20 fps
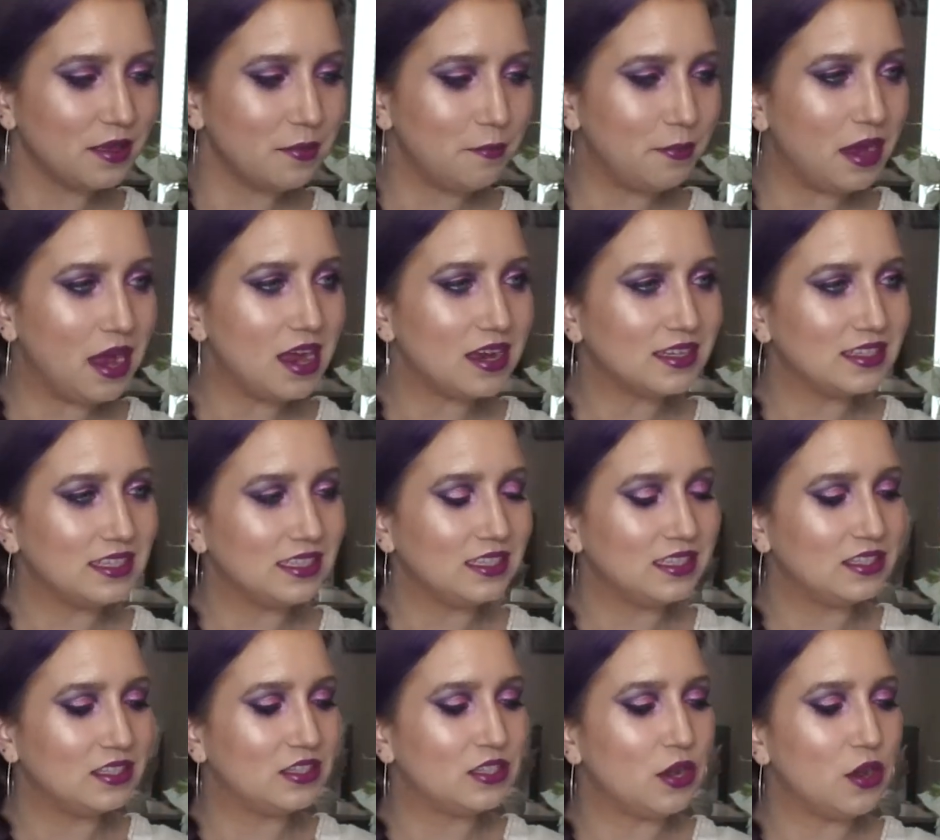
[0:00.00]
the box
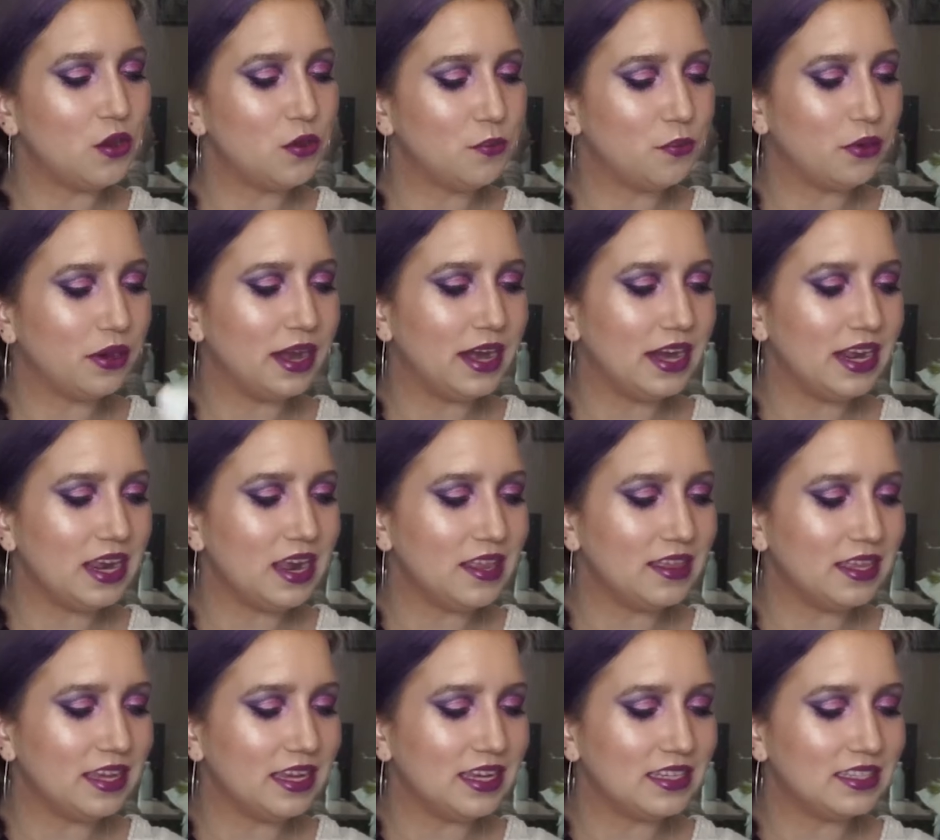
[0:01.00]
is so pretty
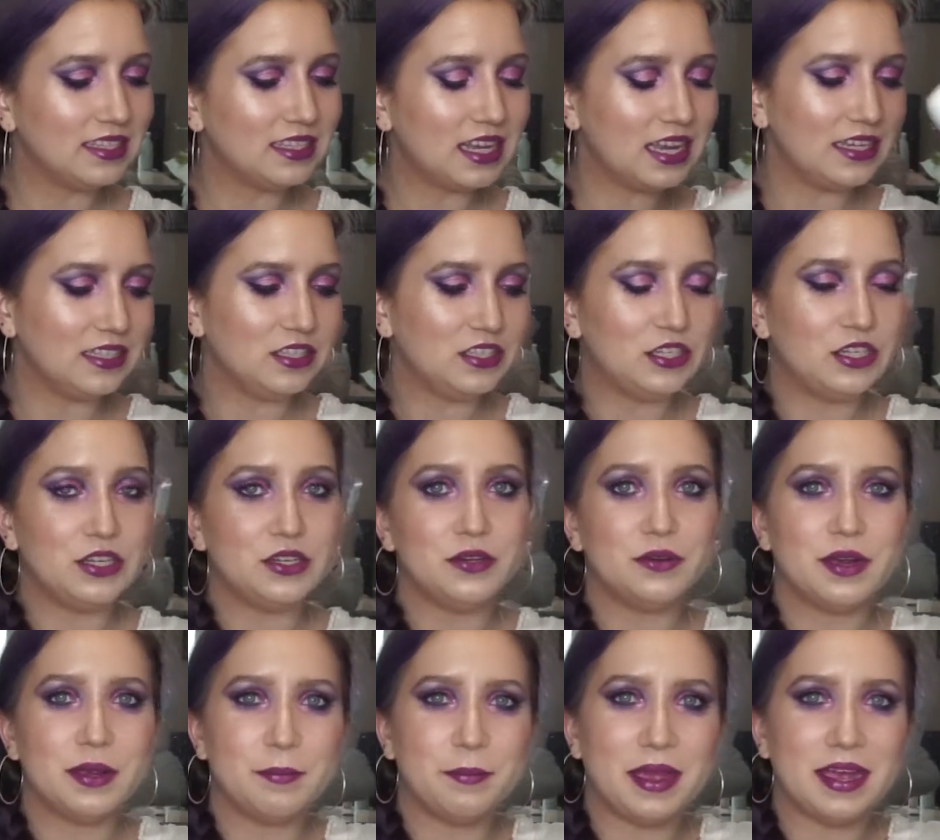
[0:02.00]
on the inside too.
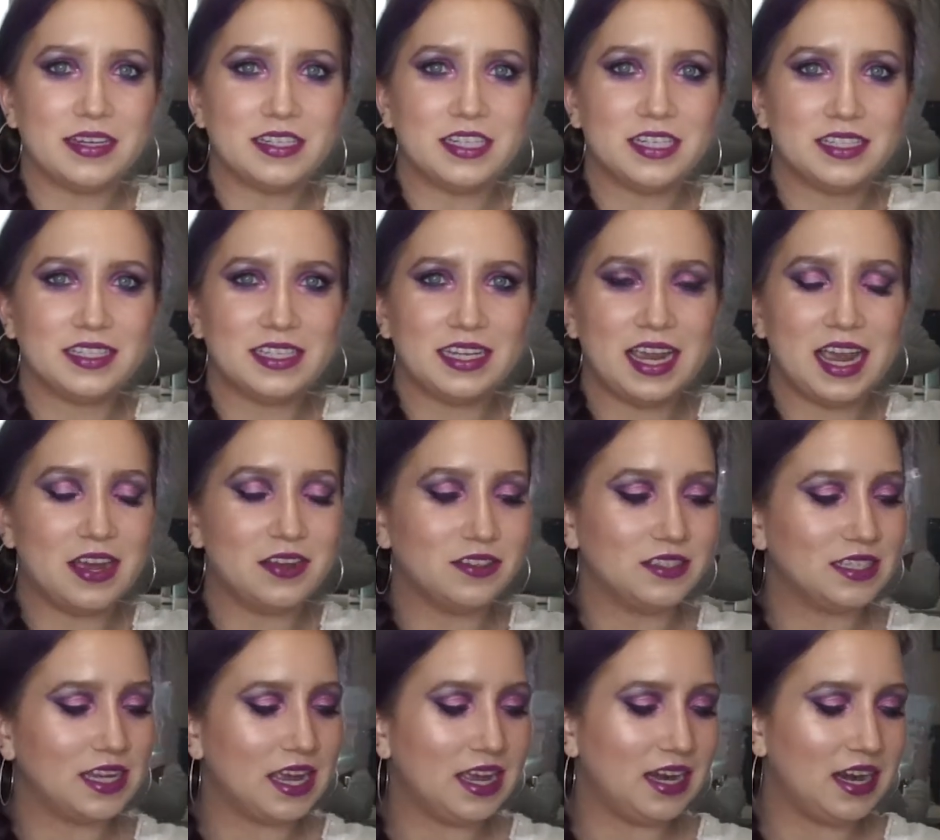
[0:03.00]
It matches the
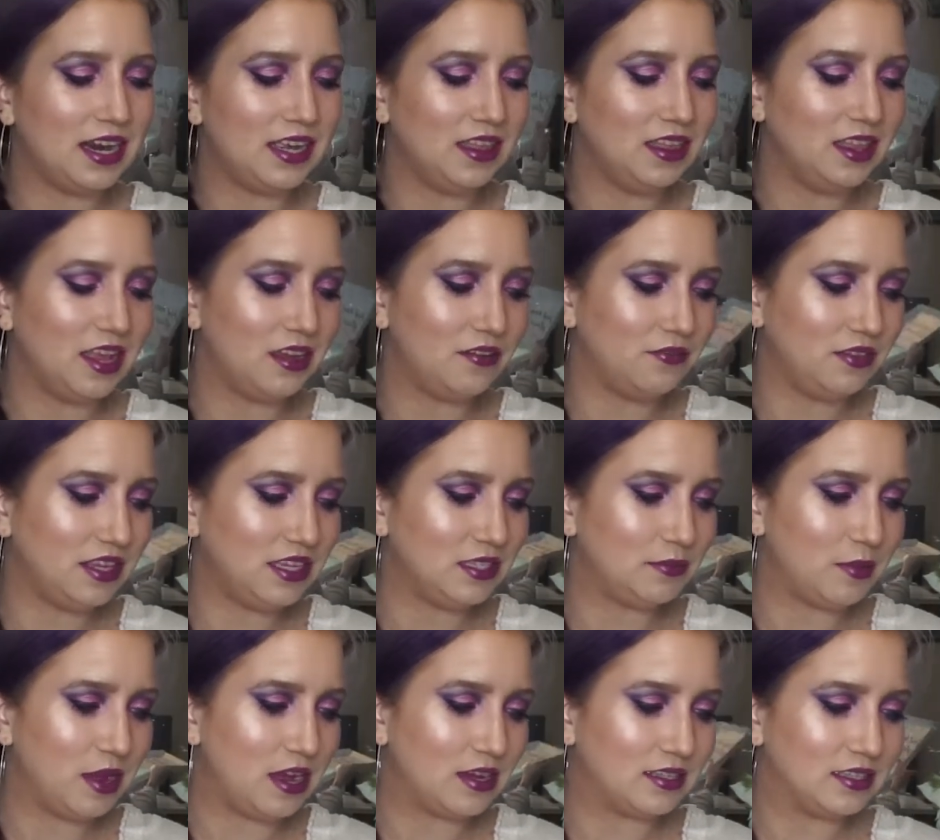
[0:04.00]
outside. I love these
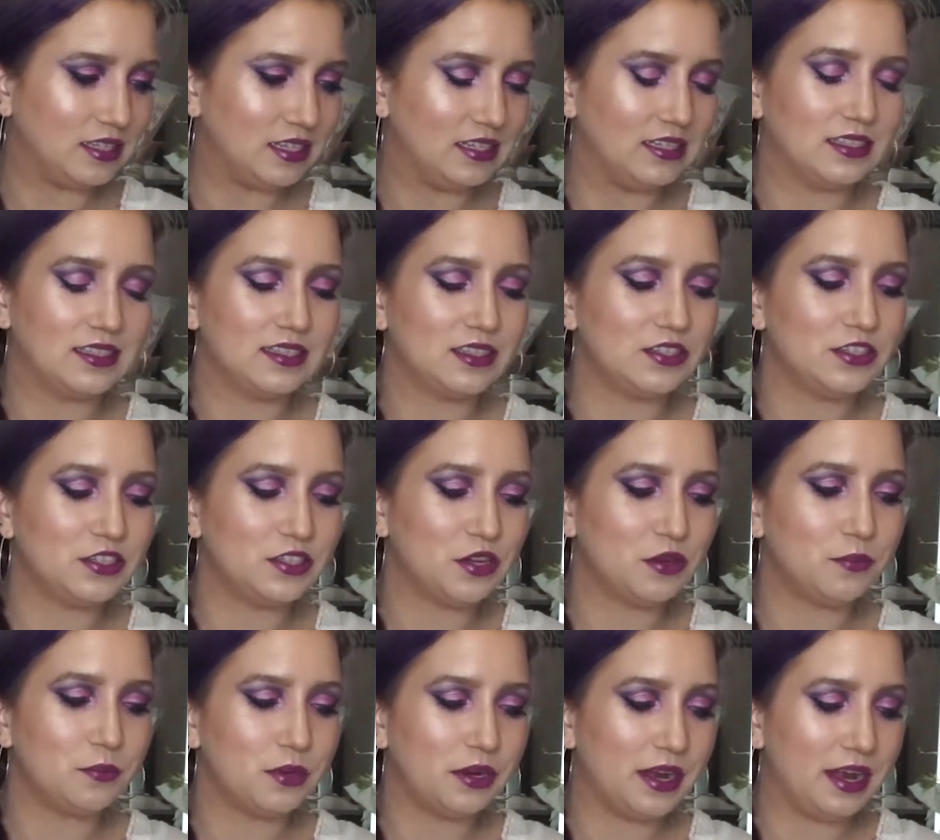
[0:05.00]
boxes. They're
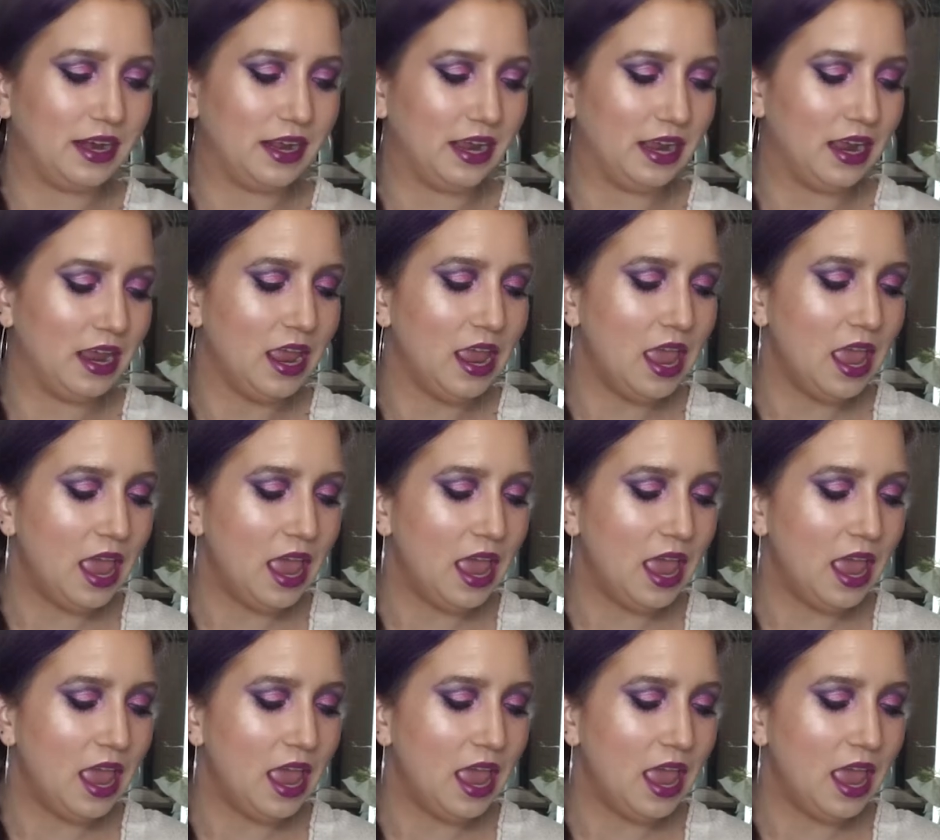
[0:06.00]
so pretty.